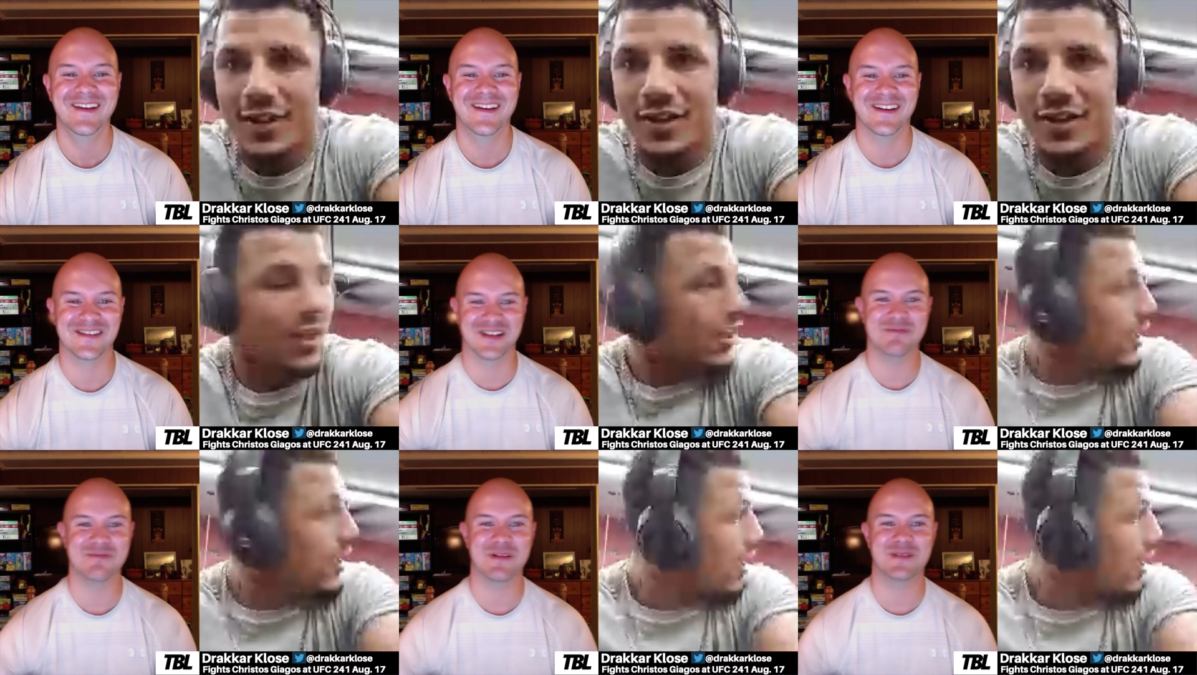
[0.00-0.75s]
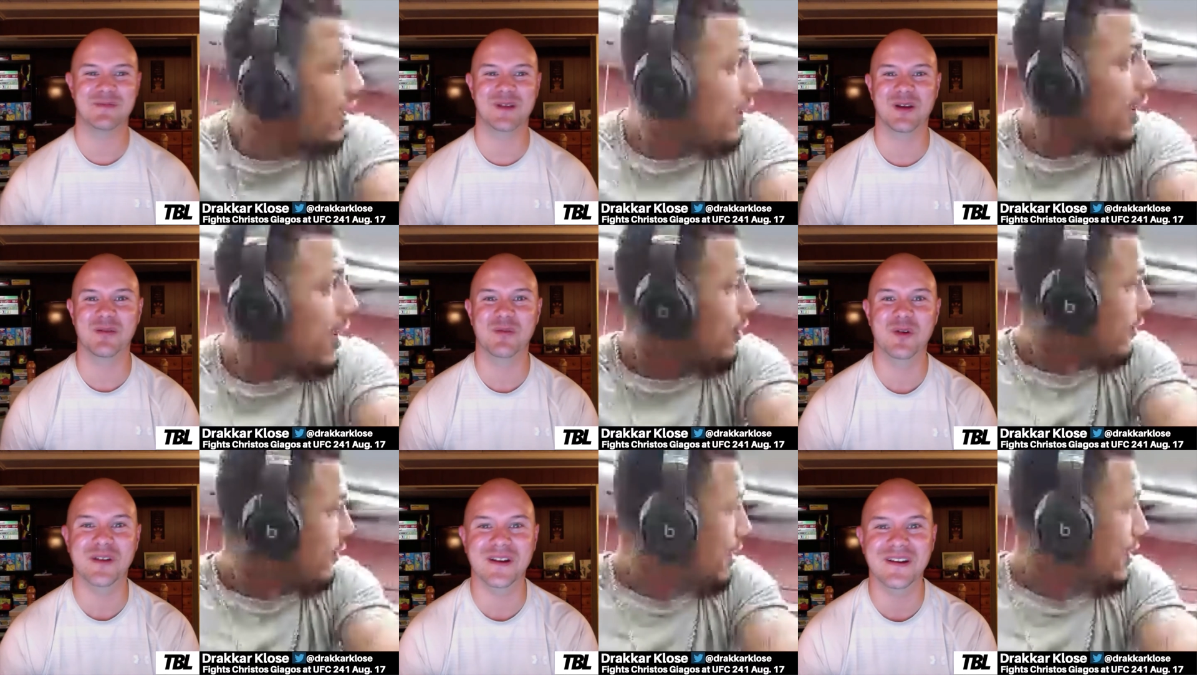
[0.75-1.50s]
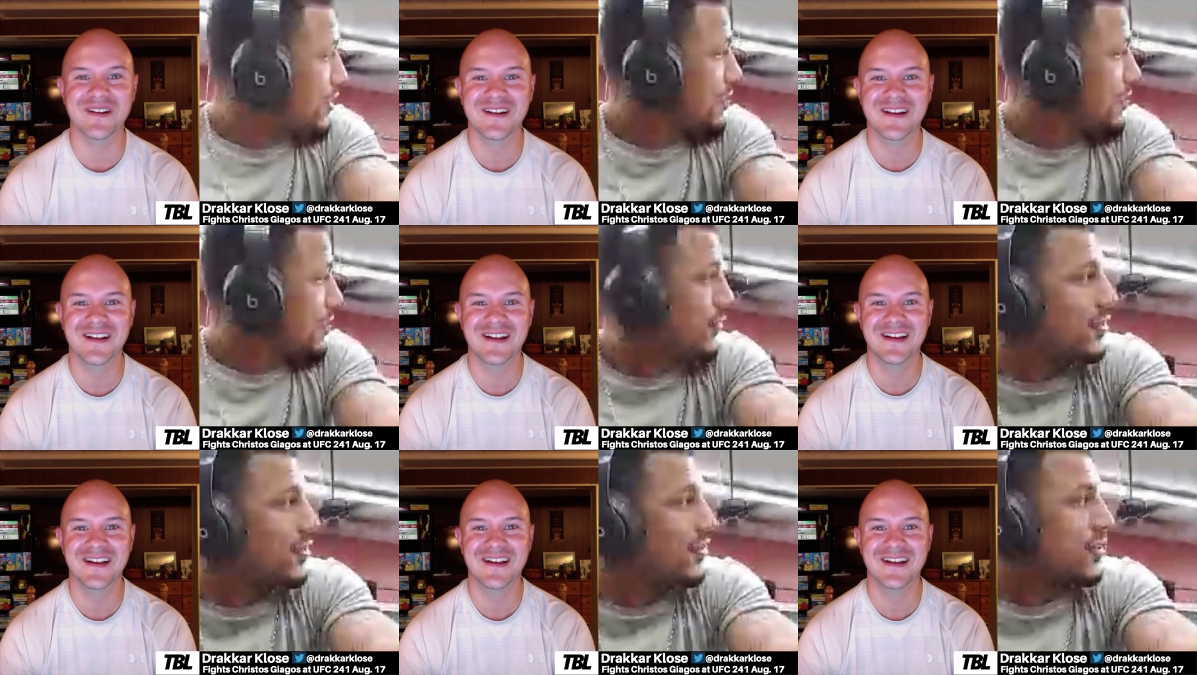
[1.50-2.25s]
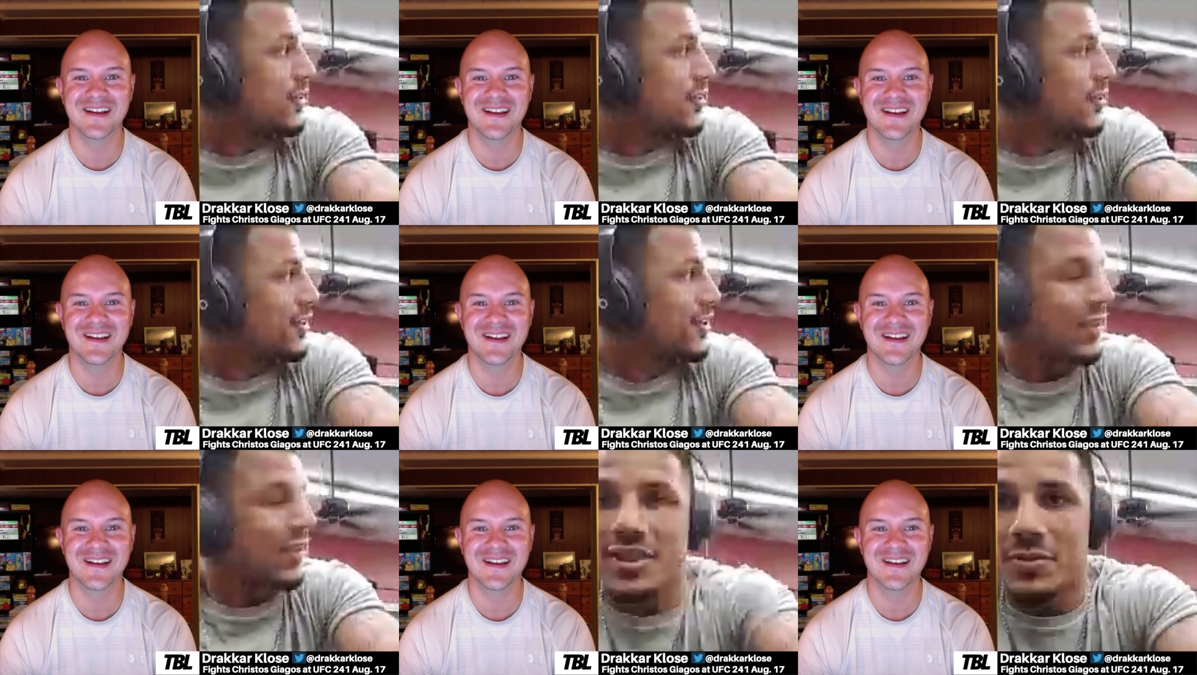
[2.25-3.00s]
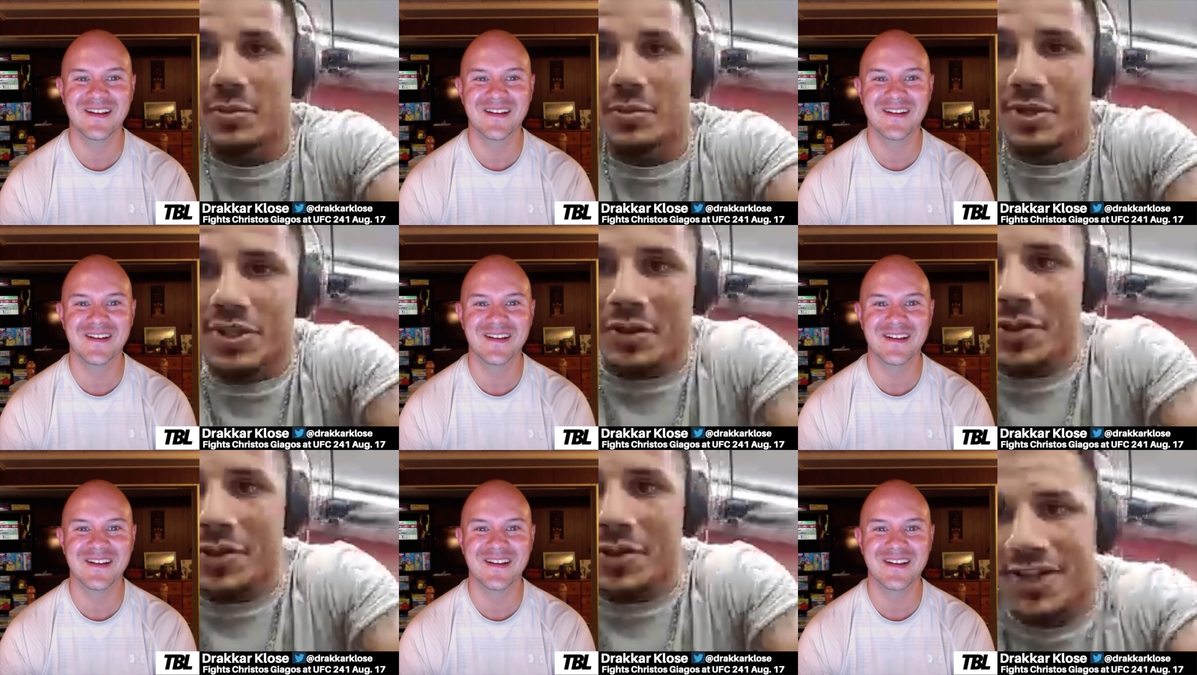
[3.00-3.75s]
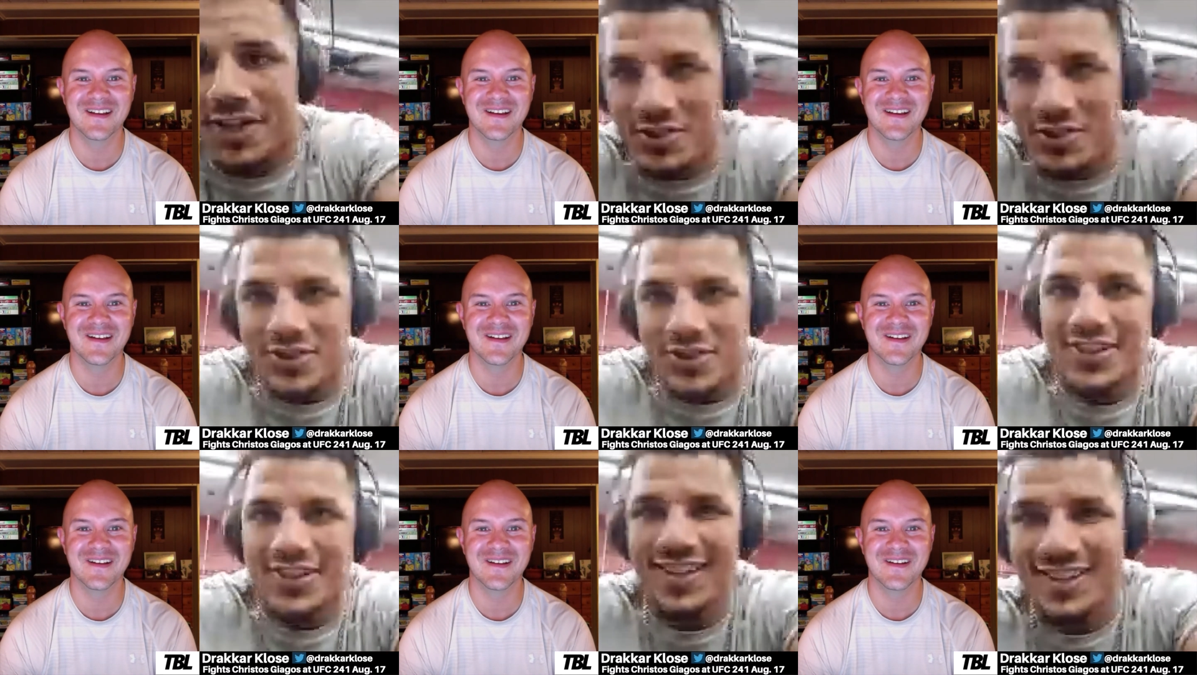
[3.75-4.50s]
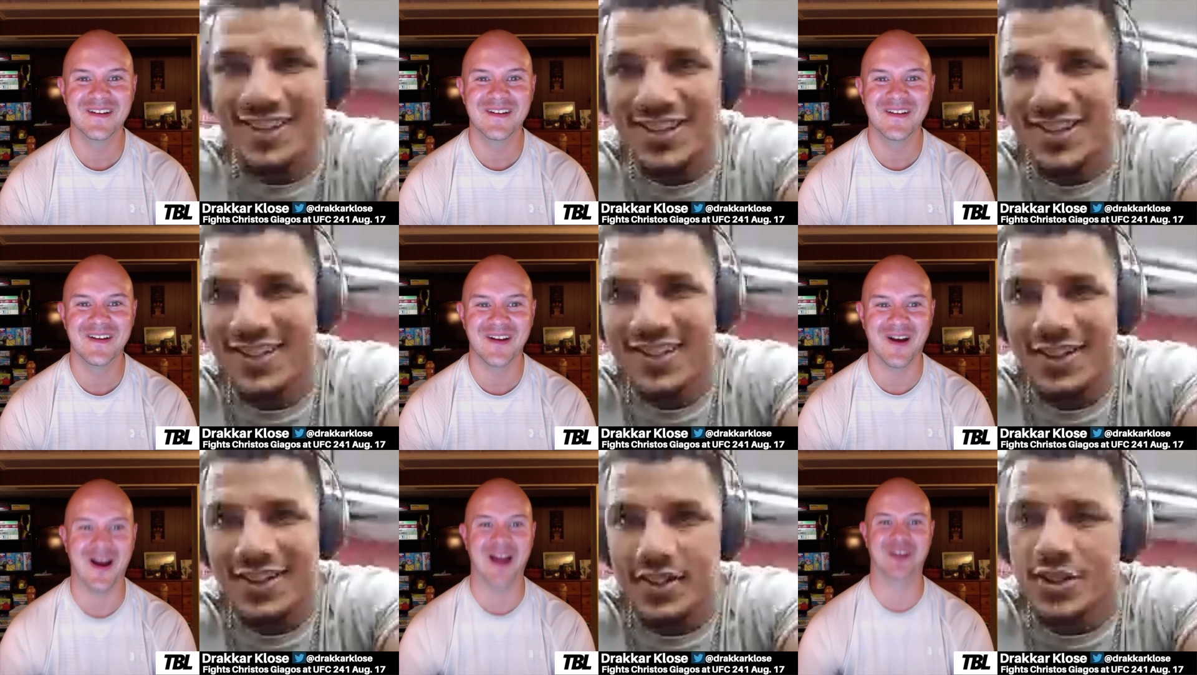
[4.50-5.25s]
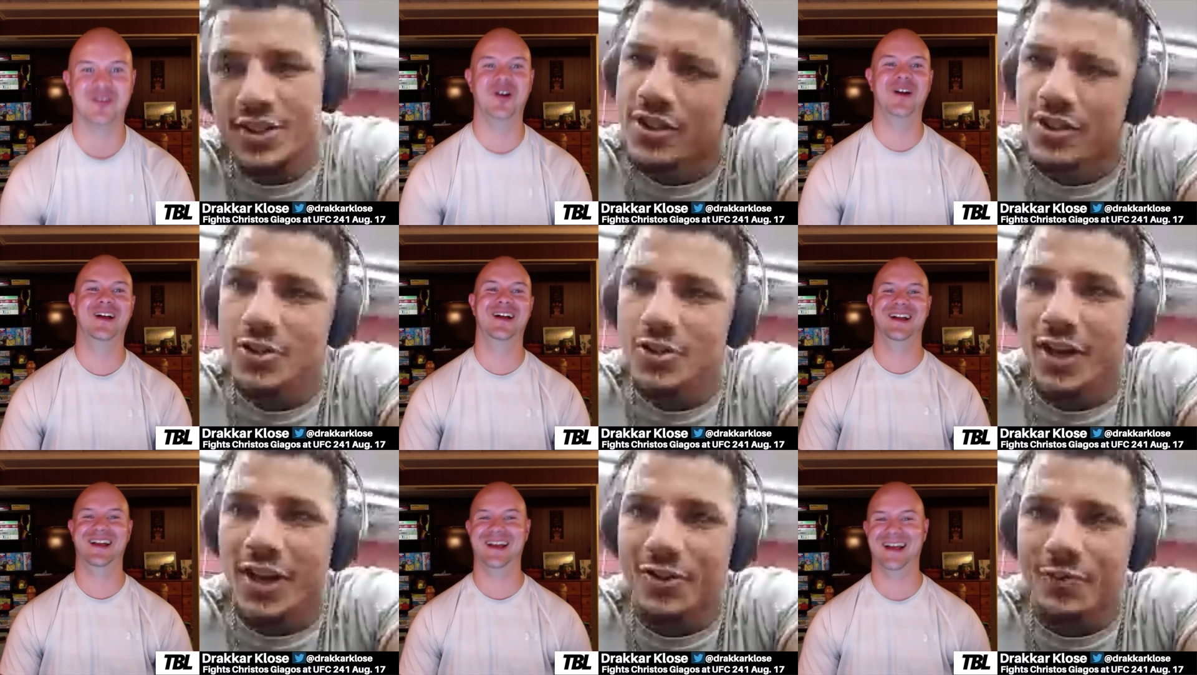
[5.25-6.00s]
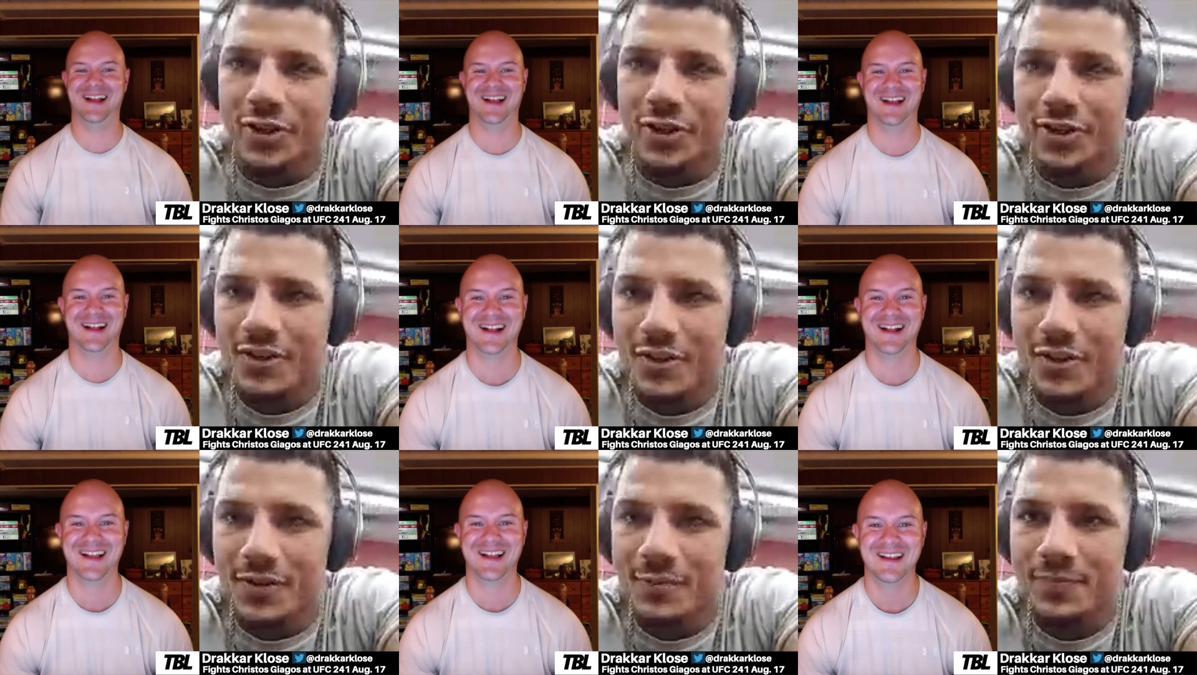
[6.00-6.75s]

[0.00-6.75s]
Speaker 1: I was like, this must be a good movie.
Speaker 2: I don't know. They just, they just put something out. So. All right, cool. is, it, is it too loud for you?